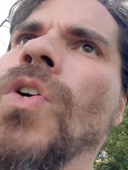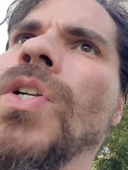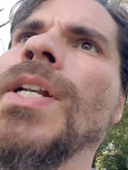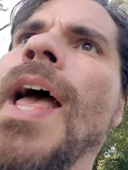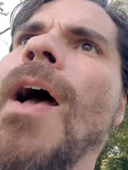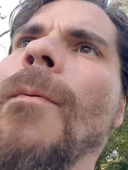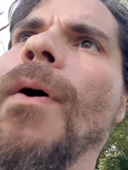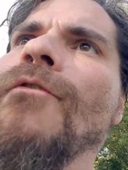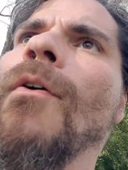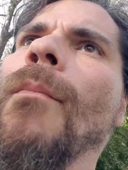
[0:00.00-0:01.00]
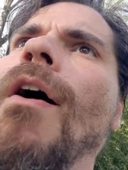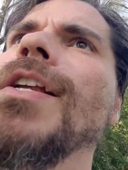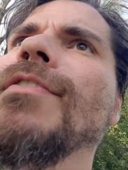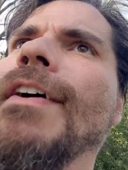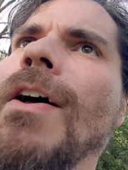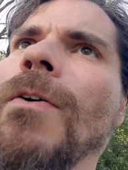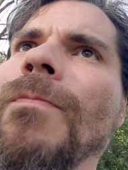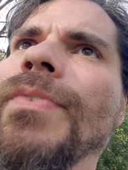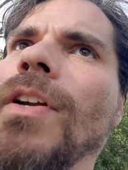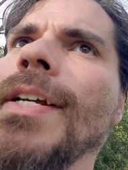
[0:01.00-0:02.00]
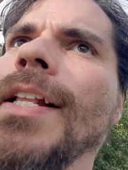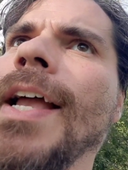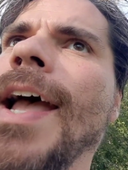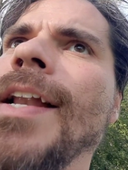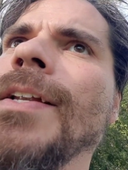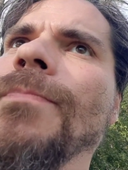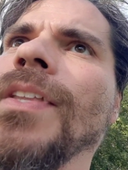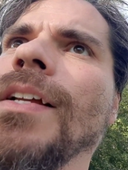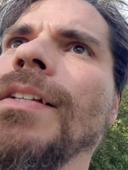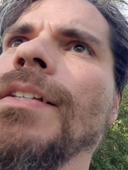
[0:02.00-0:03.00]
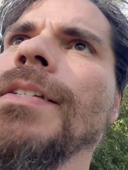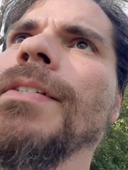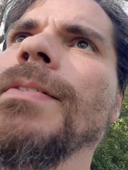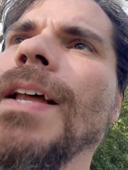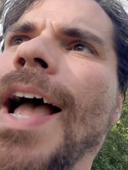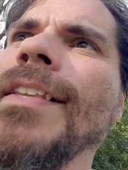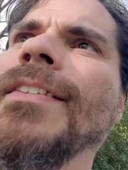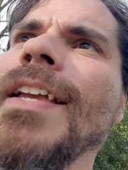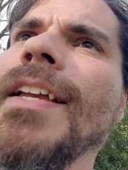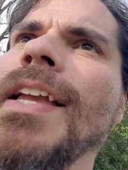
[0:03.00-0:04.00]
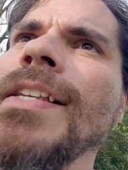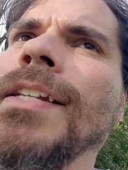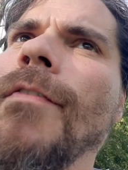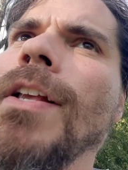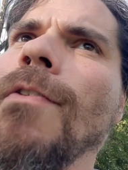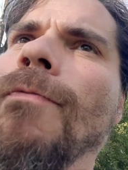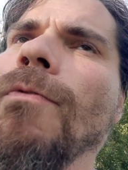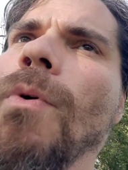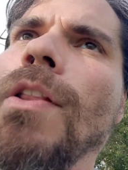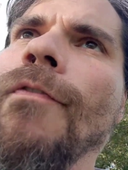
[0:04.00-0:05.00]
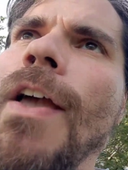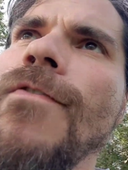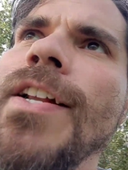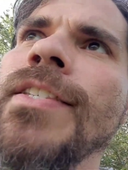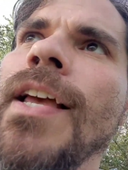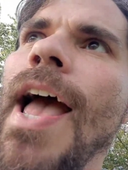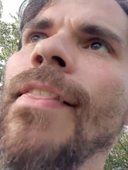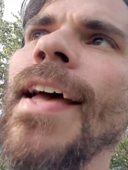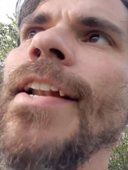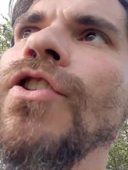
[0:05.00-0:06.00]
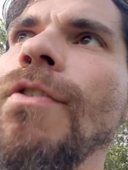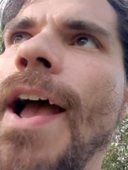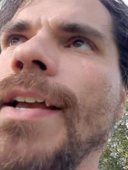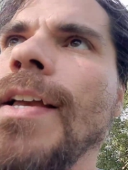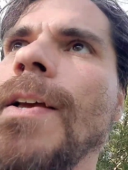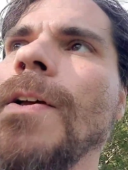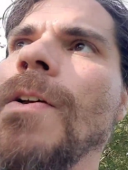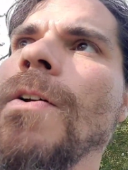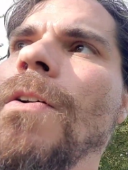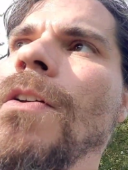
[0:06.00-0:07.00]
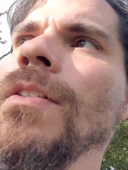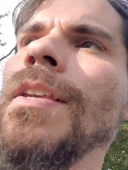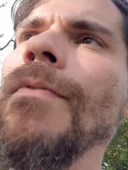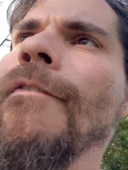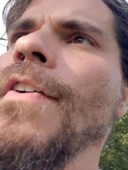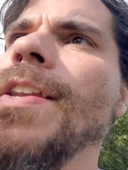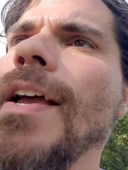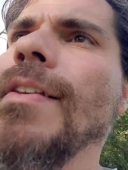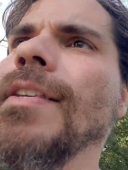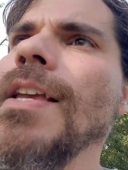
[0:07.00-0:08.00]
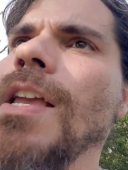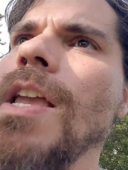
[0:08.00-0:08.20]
Now, for Martinsville, on the other hand, I think he's definitely one of the favorites at that track. Same with Phoenix.